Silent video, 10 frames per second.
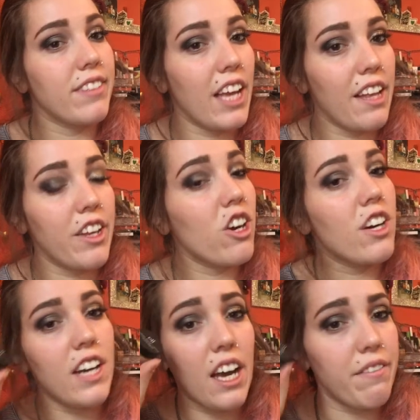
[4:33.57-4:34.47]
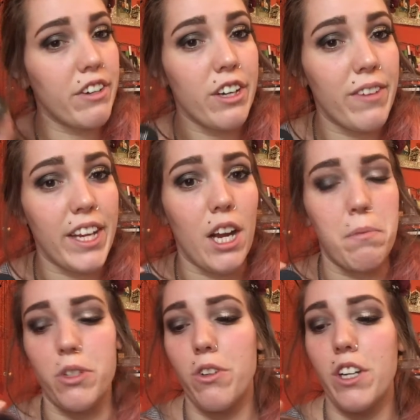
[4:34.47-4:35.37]
There are not very many
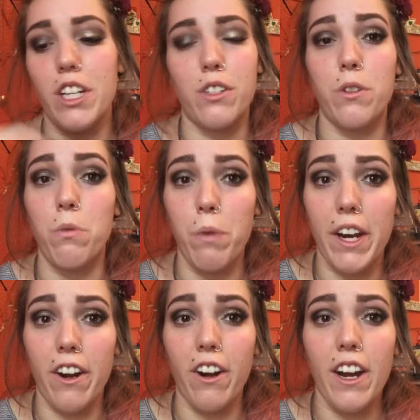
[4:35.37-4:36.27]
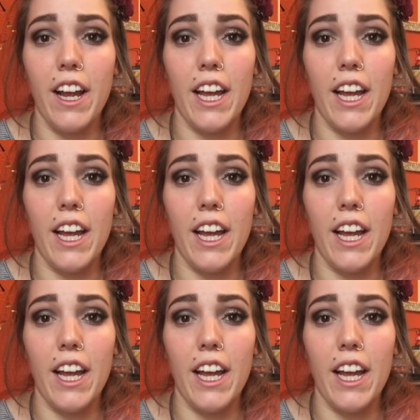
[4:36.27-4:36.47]
opportunities to wear